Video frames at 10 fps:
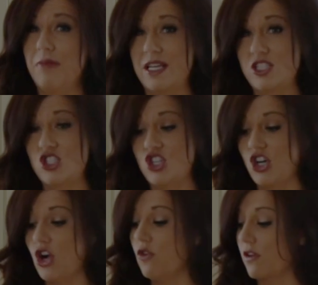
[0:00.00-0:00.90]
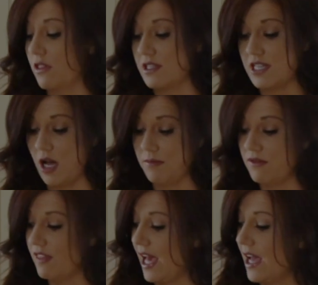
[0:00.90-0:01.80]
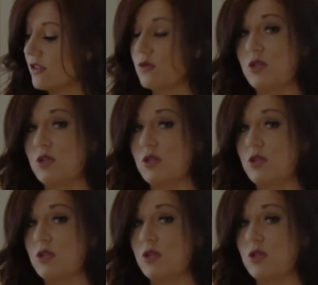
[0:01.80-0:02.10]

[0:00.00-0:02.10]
mixture over the top of that,